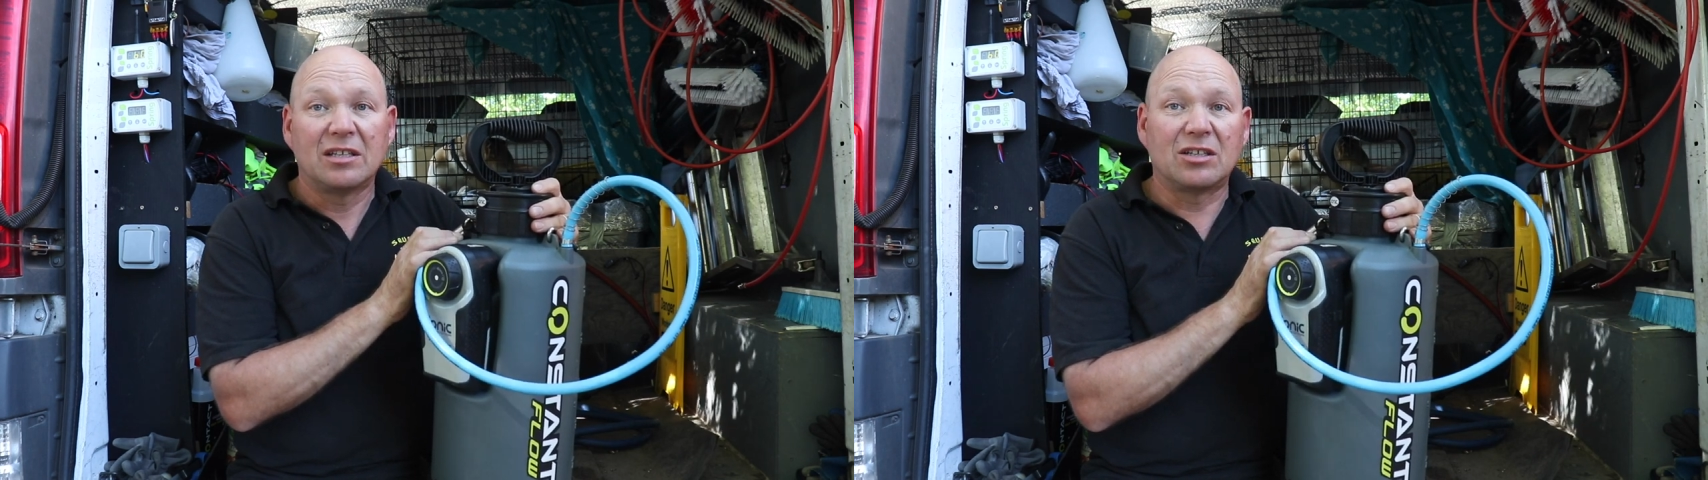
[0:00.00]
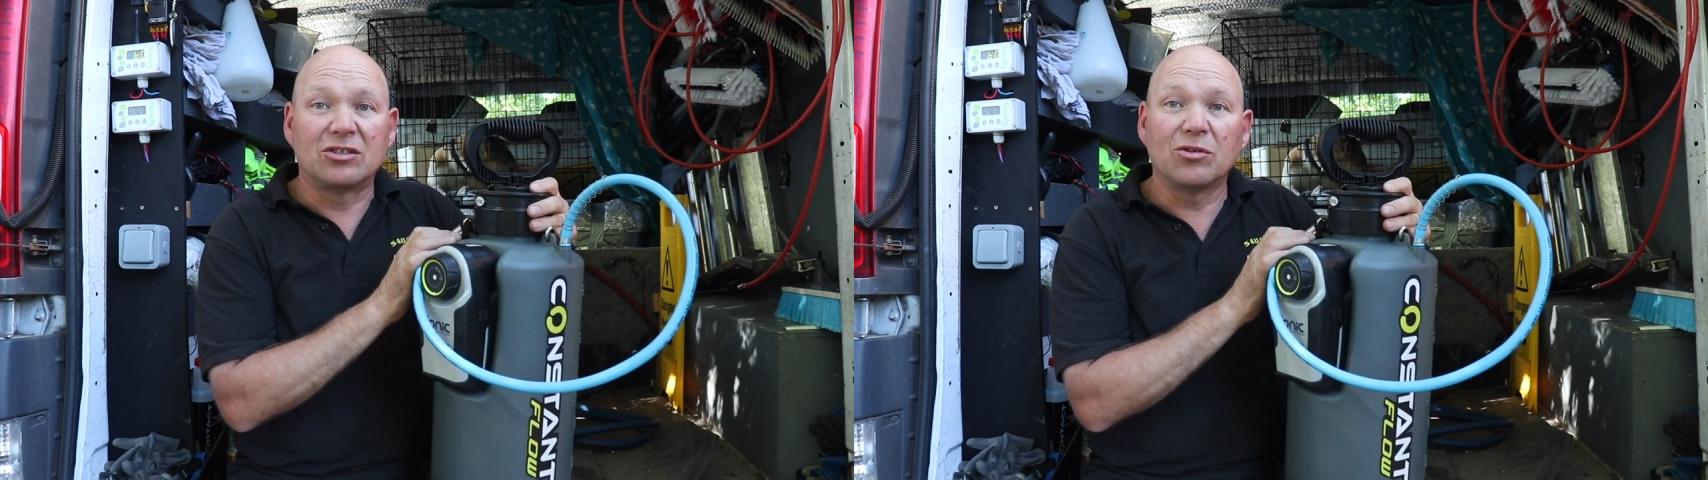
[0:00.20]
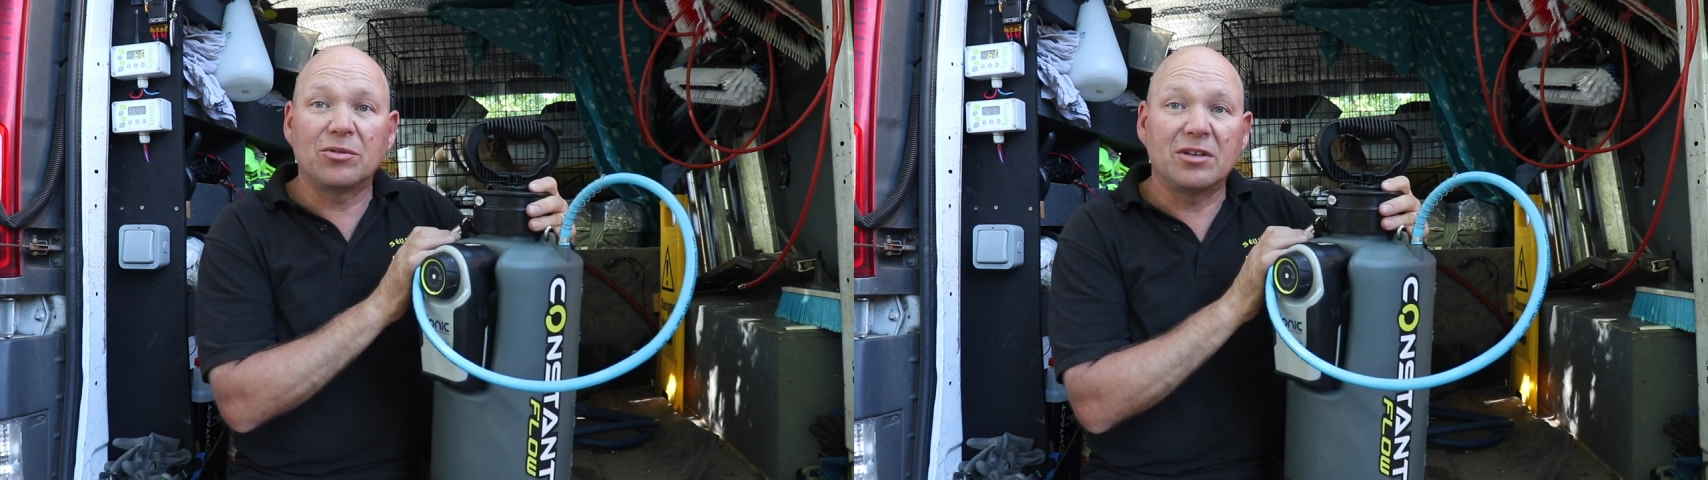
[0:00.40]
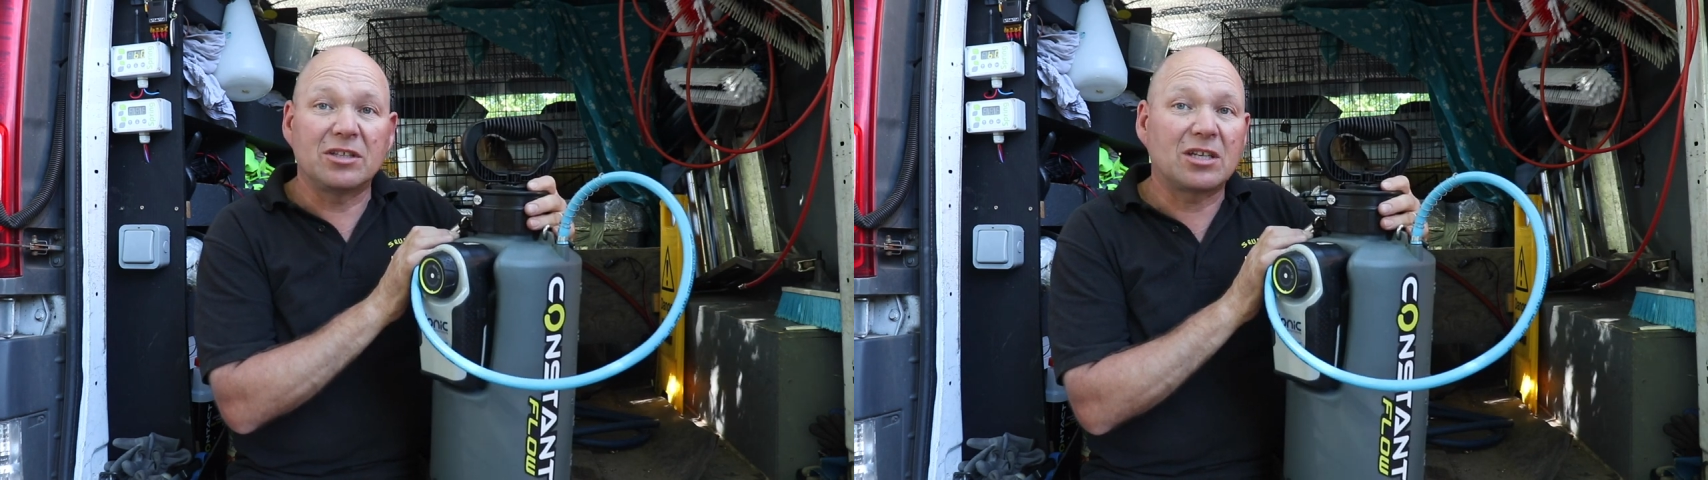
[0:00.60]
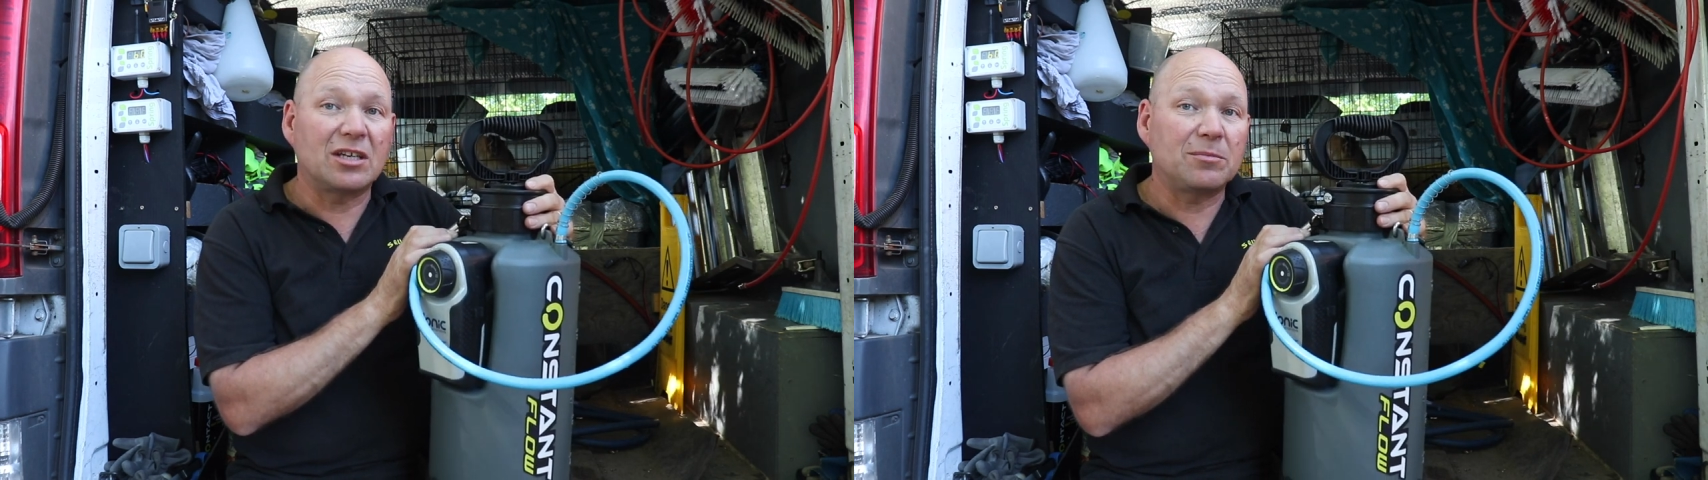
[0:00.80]
there's nothing
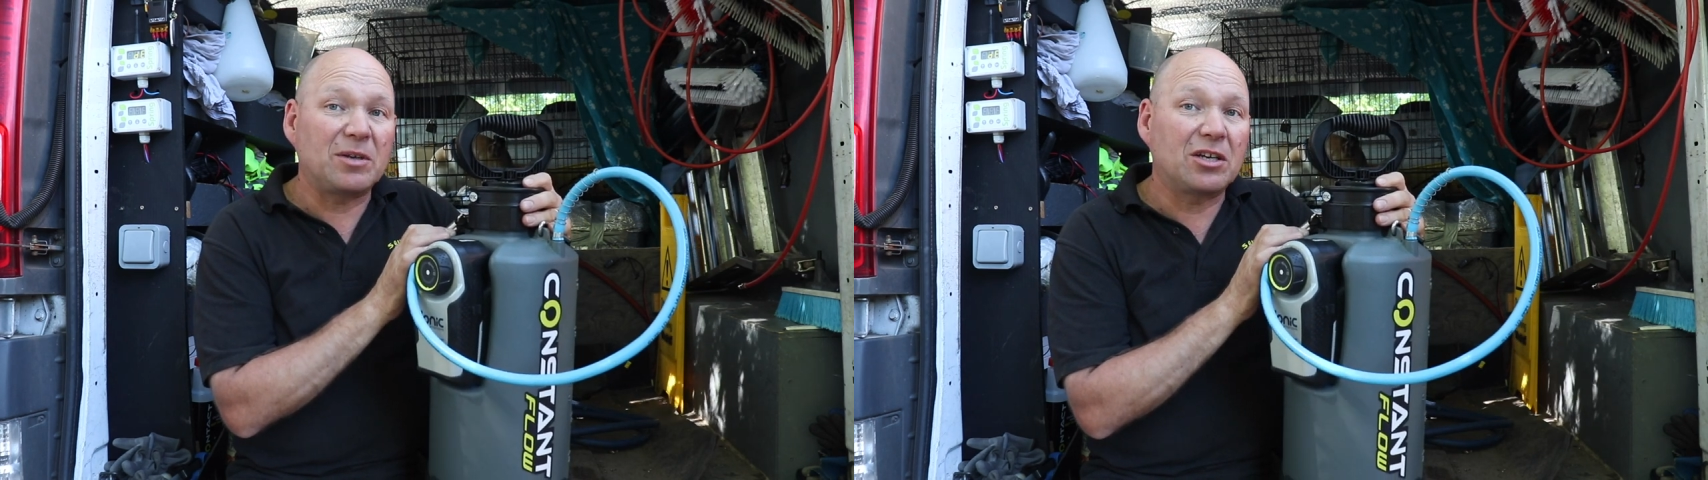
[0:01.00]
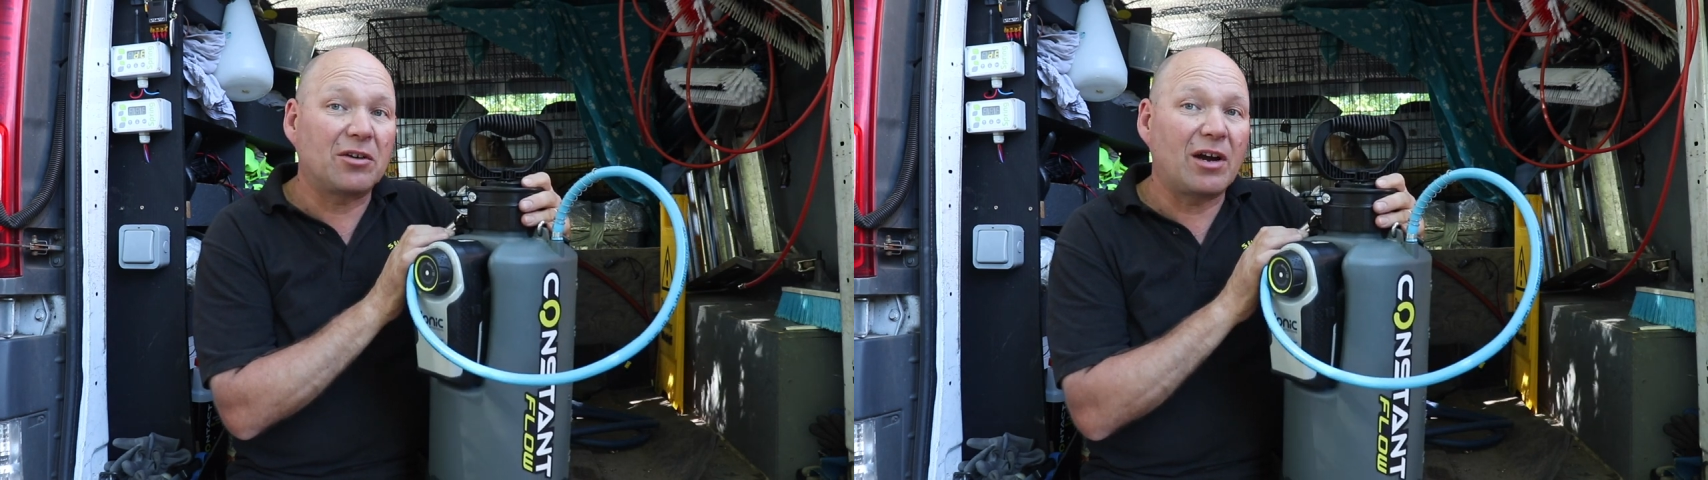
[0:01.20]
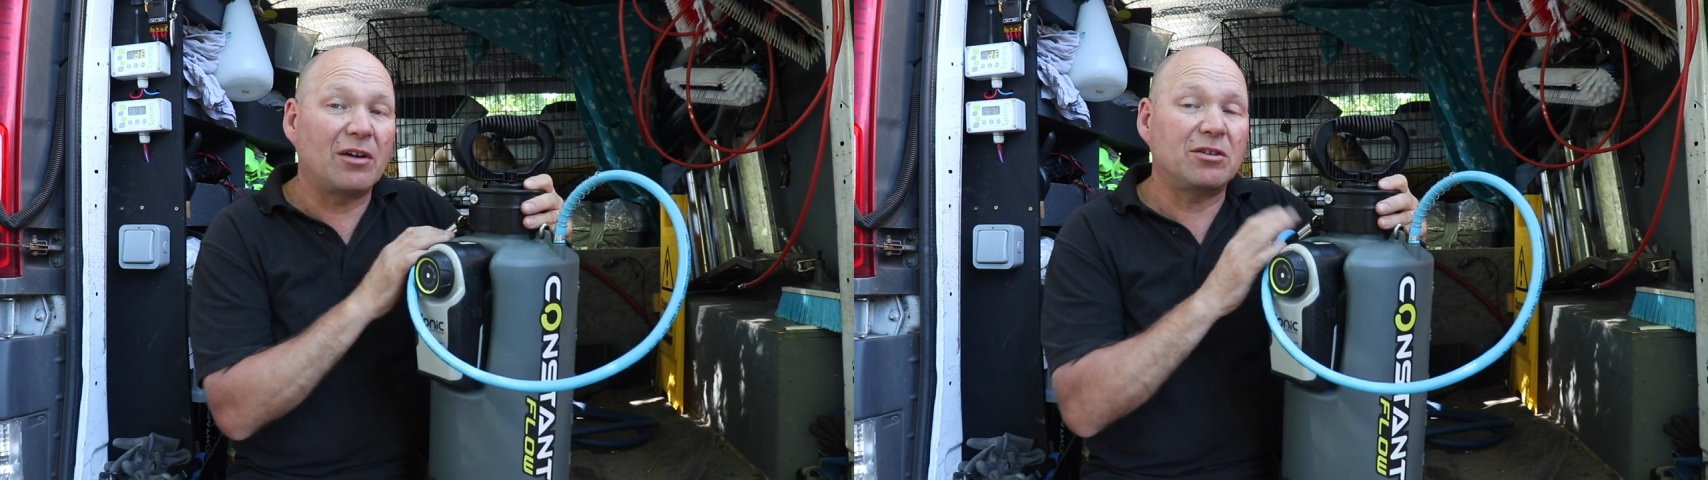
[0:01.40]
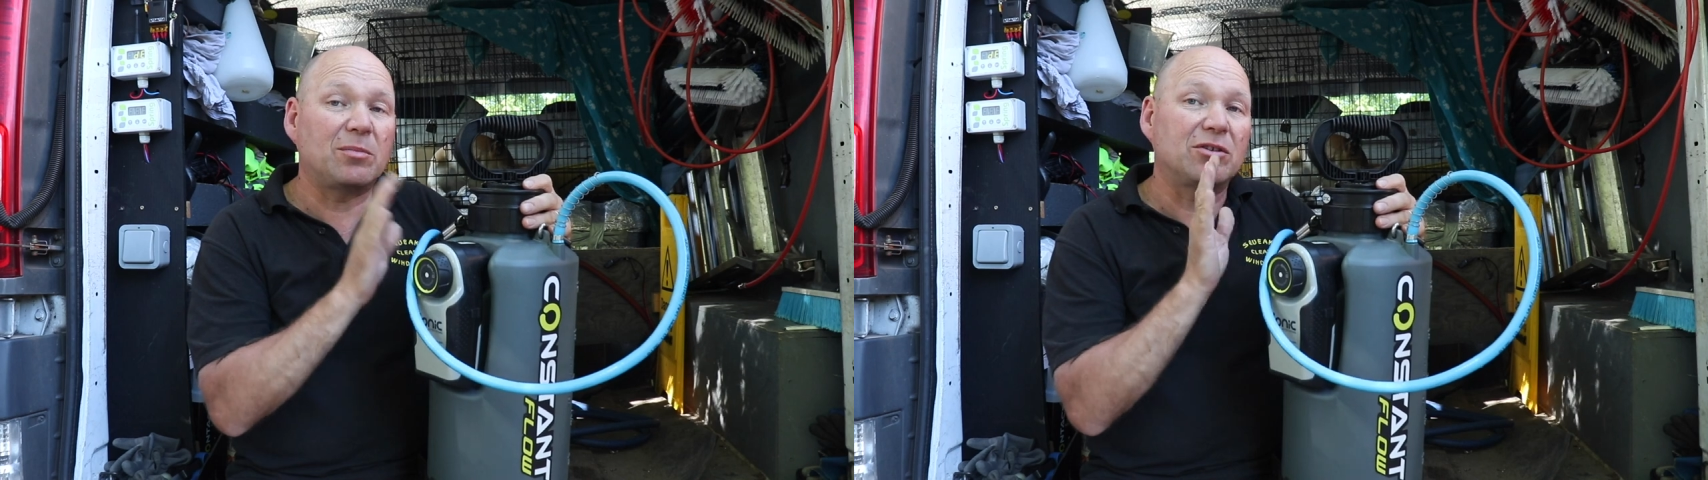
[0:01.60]
that's going to be corroded